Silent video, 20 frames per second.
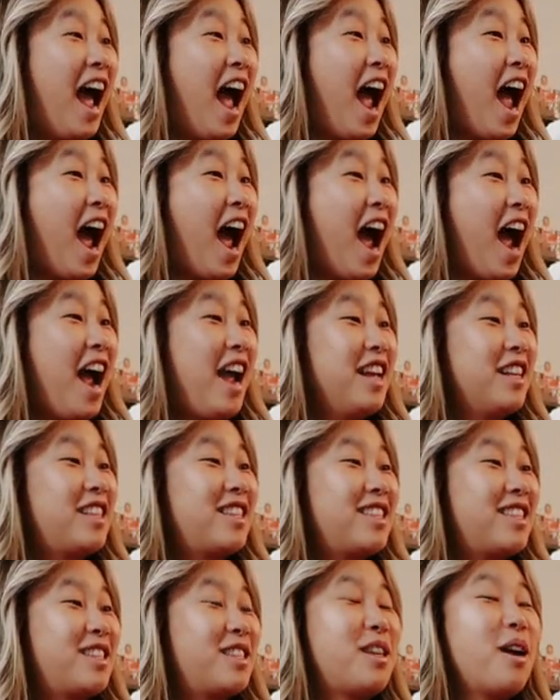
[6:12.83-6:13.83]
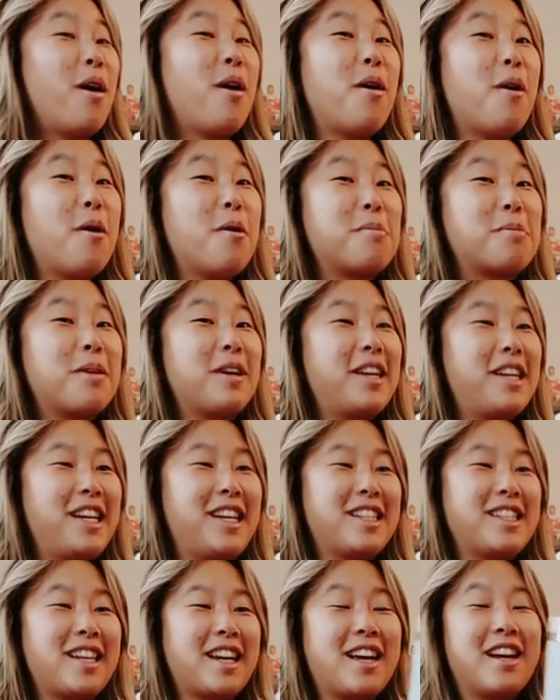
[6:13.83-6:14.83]
Nice. It's so pretty.
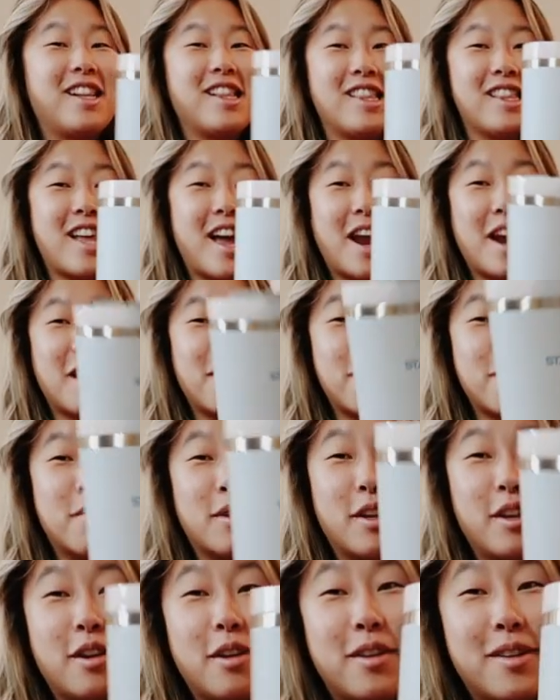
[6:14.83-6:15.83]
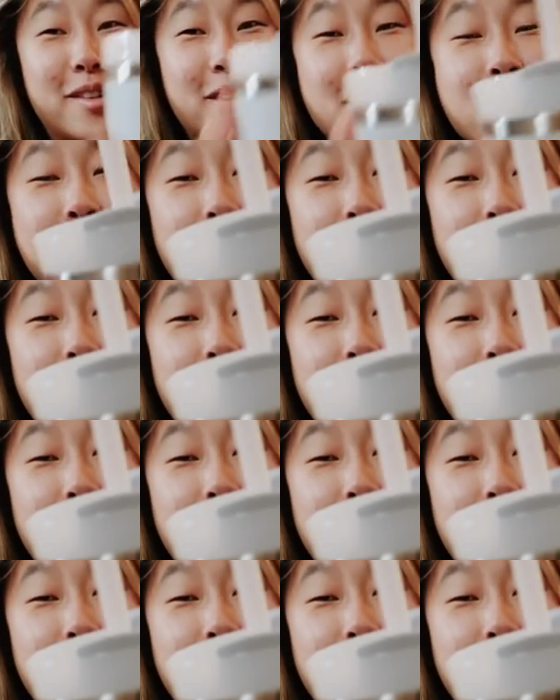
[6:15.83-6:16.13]
It's like a light blue.